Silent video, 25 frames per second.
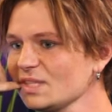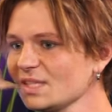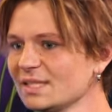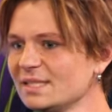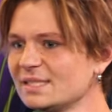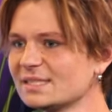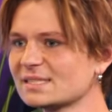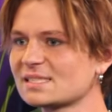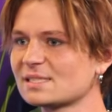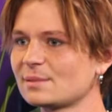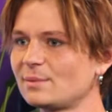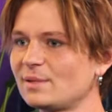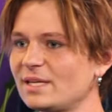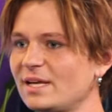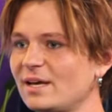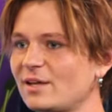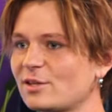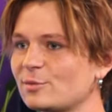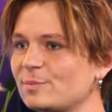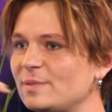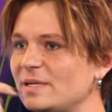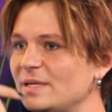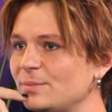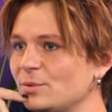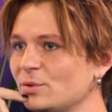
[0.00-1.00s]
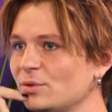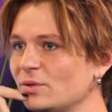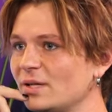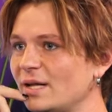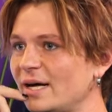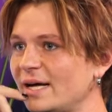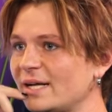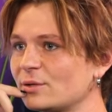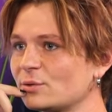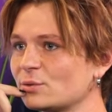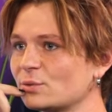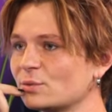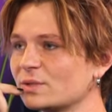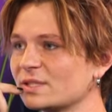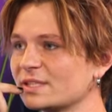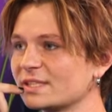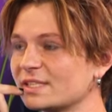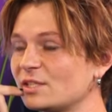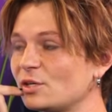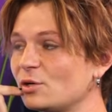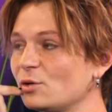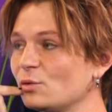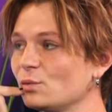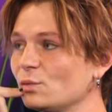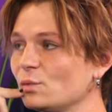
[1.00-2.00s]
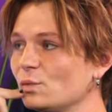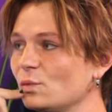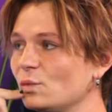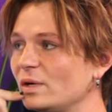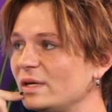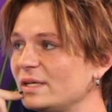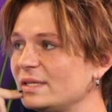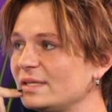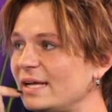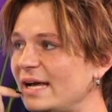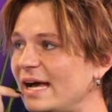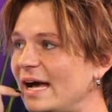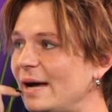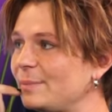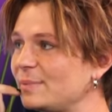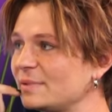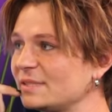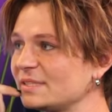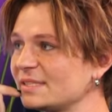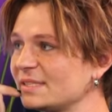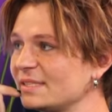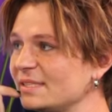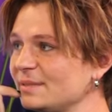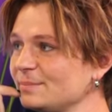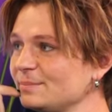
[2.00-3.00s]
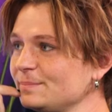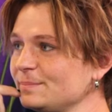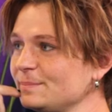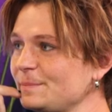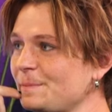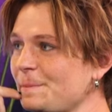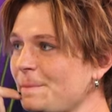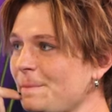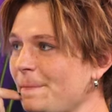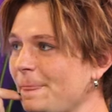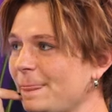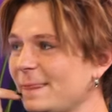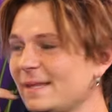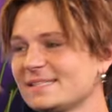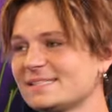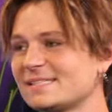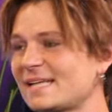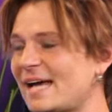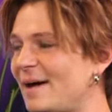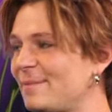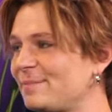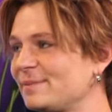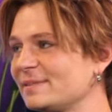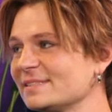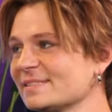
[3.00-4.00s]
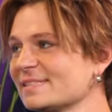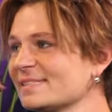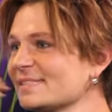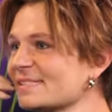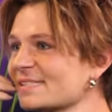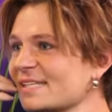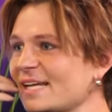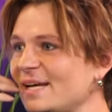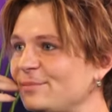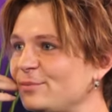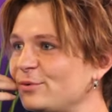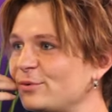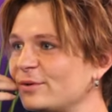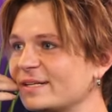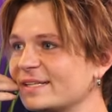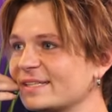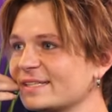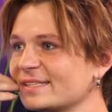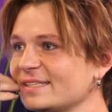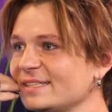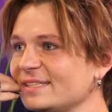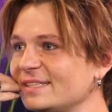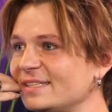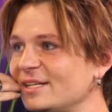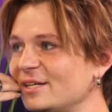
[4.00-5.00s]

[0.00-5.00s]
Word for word: And then some of the other people, I don't really know what happened to them. It happens. It's skateboarding, you